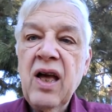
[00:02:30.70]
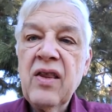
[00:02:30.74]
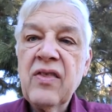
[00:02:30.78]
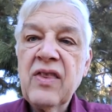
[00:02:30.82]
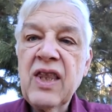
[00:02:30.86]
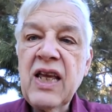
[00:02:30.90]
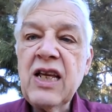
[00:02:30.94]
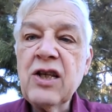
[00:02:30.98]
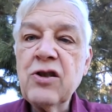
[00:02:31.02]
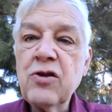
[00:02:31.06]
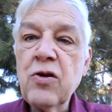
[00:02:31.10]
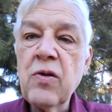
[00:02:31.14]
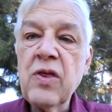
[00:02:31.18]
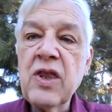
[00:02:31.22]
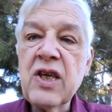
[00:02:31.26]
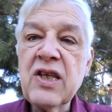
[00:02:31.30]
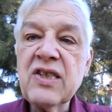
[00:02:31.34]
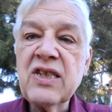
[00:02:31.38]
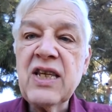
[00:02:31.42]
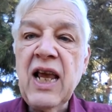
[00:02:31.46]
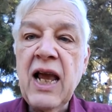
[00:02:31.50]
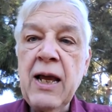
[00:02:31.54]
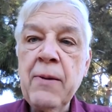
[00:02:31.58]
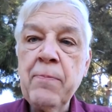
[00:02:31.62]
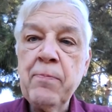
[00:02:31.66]
These are the
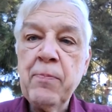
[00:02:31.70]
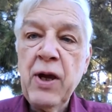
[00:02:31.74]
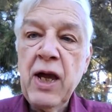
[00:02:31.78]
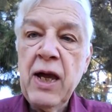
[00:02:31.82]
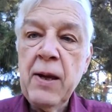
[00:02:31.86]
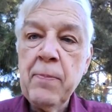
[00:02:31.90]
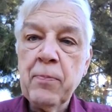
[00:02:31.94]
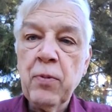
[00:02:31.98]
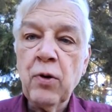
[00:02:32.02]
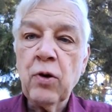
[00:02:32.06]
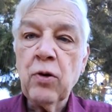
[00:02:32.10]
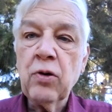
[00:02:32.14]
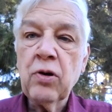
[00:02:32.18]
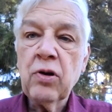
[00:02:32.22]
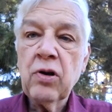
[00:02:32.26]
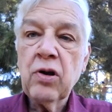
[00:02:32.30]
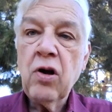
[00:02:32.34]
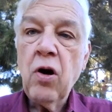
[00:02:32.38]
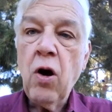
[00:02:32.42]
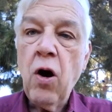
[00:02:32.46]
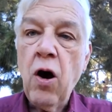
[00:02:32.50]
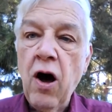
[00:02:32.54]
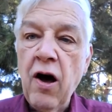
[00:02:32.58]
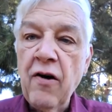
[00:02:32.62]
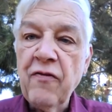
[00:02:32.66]
same people,
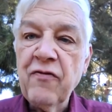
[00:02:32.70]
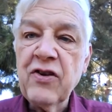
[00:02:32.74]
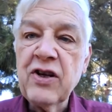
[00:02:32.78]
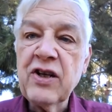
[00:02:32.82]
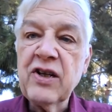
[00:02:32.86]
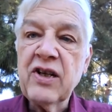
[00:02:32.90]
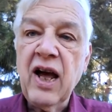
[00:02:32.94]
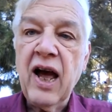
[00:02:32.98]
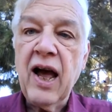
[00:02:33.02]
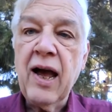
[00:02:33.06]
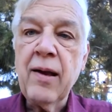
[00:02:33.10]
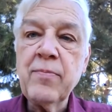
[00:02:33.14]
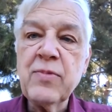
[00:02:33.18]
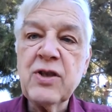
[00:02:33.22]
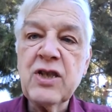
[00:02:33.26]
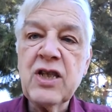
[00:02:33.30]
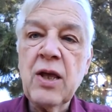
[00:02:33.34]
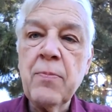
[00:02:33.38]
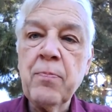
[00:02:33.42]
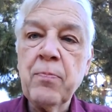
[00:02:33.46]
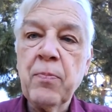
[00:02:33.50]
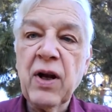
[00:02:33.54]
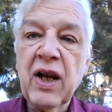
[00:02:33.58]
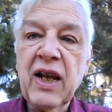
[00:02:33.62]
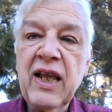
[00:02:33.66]
oftentimes,
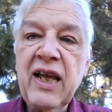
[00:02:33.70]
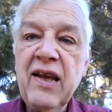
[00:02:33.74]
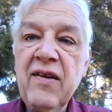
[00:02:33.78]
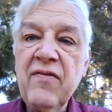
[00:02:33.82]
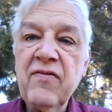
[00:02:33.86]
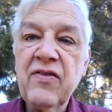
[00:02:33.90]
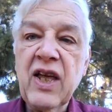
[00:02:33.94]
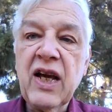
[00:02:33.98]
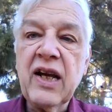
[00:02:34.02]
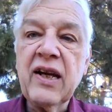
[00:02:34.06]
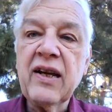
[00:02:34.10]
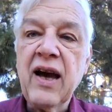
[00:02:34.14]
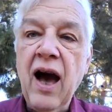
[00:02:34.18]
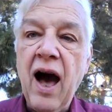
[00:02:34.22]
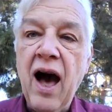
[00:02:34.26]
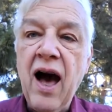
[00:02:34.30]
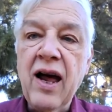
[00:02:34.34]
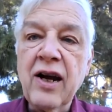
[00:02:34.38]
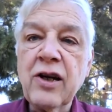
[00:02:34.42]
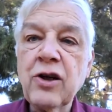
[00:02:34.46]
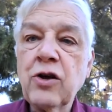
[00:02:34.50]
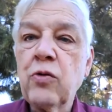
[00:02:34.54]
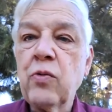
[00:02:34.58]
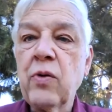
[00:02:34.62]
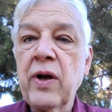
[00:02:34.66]
that believe that
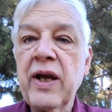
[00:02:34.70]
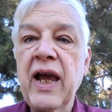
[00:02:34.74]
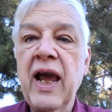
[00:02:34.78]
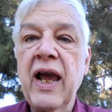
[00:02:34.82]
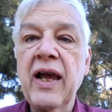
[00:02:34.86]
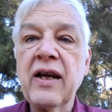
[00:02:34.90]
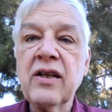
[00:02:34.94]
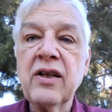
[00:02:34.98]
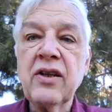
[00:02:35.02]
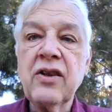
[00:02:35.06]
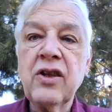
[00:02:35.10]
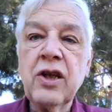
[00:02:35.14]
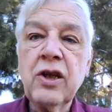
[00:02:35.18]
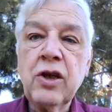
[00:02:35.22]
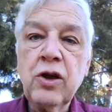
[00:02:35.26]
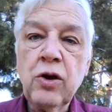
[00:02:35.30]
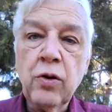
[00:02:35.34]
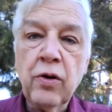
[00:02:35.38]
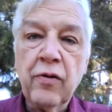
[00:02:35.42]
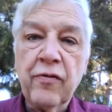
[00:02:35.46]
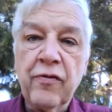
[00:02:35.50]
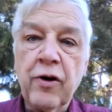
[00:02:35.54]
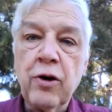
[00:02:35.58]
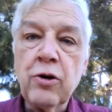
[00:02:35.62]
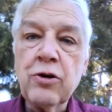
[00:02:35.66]
God created the
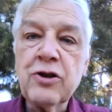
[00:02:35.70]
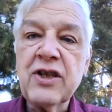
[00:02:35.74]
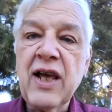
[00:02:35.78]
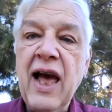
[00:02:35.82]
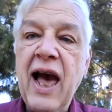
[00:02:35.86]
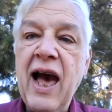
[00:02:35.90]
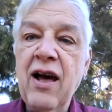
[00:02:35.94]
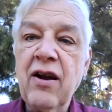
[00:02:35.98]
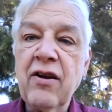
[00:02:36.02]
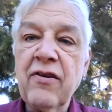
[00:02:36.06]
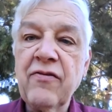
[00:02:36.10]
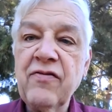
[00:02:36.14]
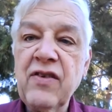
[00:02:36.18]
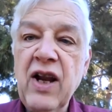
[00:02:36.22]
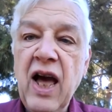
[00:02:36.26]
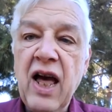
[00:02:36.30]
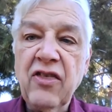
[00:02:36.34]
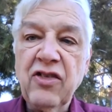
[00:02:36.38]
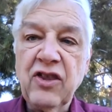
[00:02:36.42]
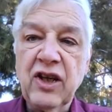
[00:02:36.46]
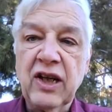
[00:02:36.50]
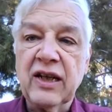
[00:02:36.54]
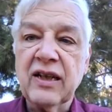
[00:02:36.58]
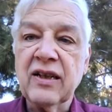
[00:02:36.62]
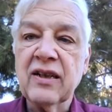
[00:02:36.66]
universe out of
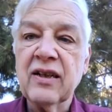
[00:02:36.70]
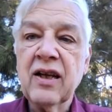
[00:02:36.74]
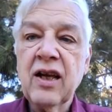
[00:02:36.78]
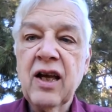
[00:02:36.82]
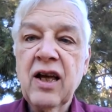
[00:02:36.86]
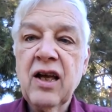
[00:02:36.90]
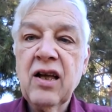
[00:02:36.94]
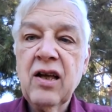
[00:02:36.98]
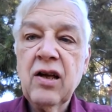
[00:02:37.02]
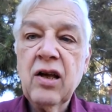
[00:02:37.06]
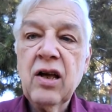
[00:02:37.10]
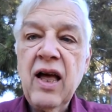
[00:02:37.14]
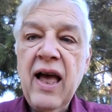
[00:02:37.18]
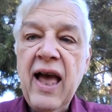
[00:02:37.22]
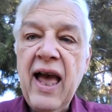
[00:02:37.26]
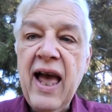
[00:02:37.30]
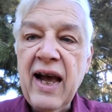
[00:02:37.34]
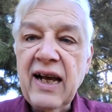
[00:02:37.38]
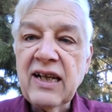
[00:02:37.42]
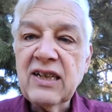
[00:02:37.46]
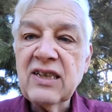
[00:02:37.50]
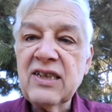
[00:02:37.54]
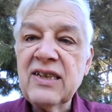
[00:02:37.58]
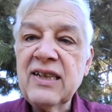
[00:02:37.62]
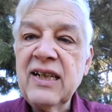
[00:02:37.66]
nothing,
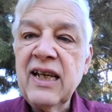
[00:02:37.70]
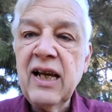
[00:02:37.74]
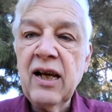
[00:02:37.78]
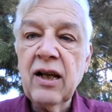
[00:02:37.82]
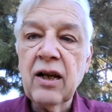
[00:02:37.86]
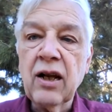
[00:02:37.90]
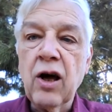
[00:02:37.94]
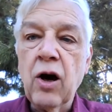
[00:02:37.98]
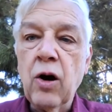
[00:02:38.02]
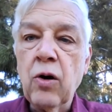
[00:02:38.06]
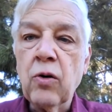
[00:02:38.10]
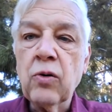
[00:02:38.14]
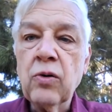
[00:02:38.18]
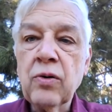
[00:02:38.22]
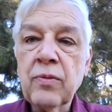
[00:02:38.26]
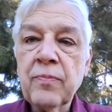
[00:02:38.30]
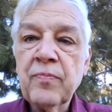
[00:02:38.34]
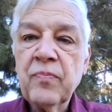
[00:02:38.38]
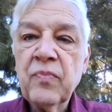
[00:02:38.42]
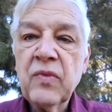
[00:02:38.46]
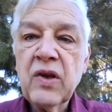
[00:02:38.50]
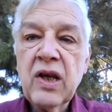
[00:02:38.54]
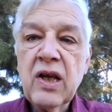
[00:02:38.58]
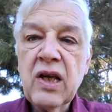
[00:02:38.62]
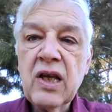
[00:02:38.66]
ex nihilo,
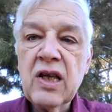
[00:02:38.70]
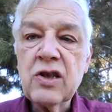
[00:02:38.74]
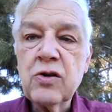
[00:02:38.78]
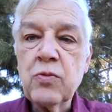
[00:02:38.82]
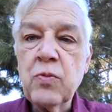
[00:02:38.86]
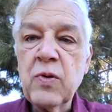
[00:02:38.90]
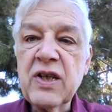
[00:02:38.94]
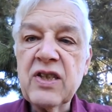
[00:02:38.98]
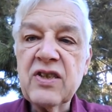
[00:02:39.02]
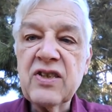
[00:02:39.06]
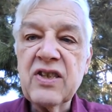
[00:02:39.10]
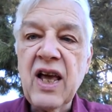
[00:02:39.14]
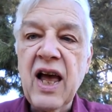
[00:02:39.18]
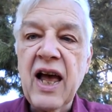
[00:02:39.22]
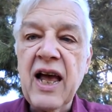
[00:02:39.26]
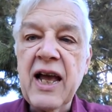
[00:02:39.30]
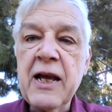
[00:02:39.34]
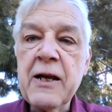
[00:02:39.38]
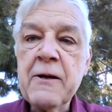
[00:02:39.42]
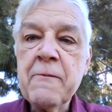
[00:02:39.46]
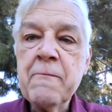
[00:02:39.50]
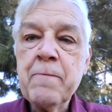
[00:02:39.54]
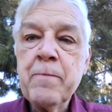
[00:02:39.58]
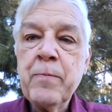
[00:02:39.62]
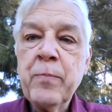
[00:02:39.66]
as we say.